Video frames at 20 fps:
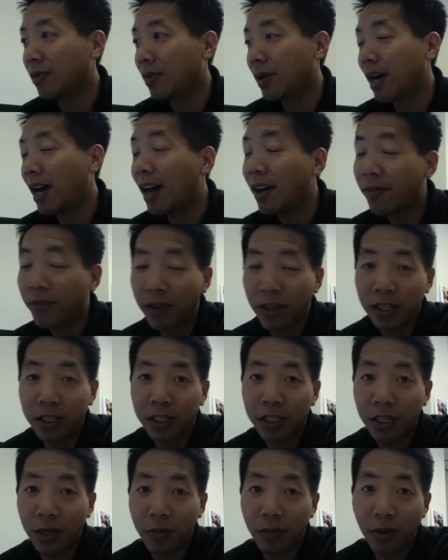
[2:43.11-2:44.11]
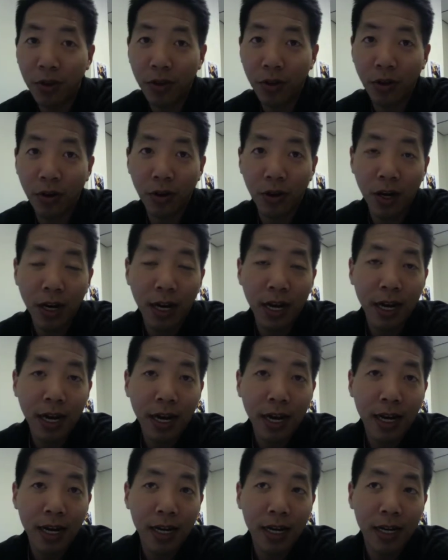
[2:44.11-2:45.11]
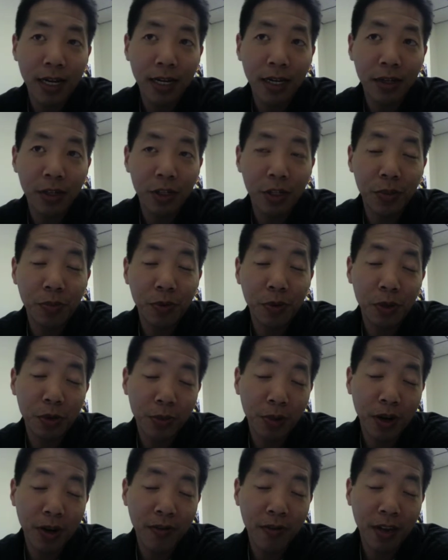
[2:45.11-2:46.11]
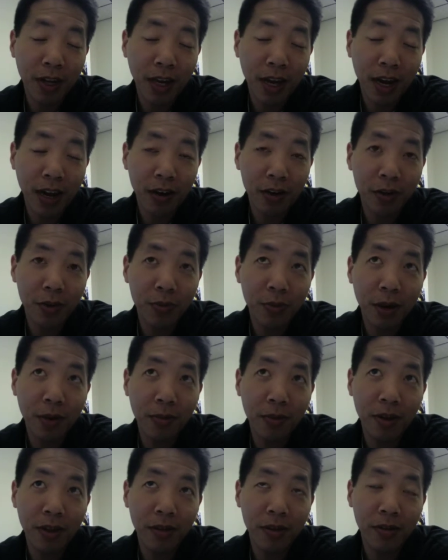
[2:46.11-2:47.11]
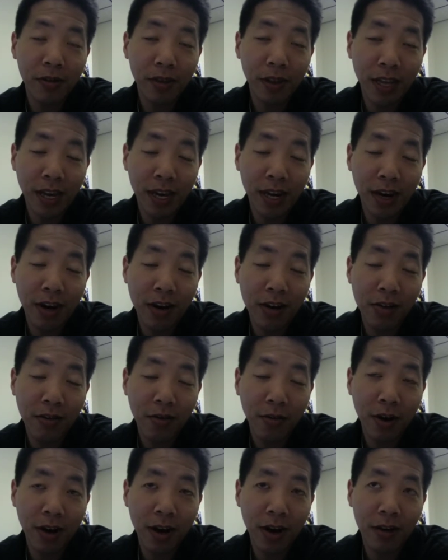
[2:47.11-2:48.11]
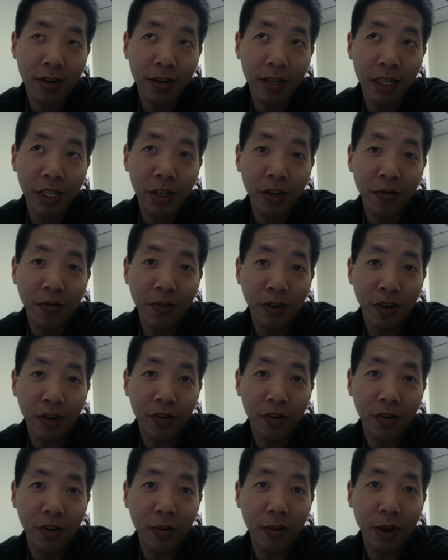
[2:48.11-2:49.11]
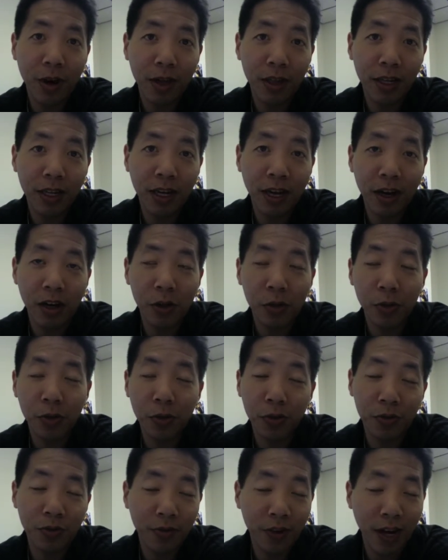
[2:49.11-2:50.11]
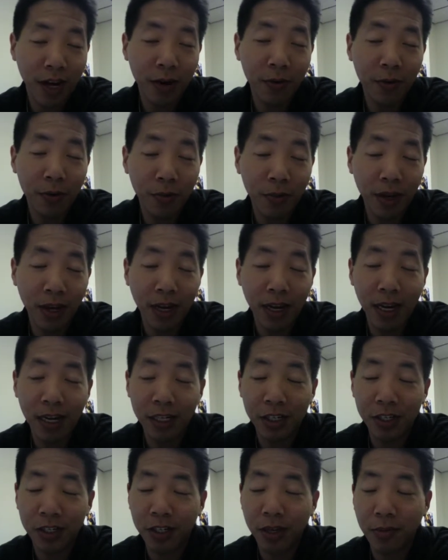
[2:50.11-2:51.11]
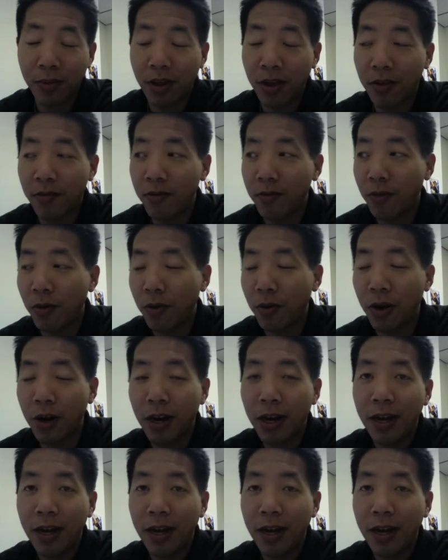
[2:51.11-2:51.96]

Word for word: When I fell asleep with her, uh, she pushed me off the couch, made me lay down on the ground, and she fell asleep on the couch, which was fine with me, and I just slept on the floor.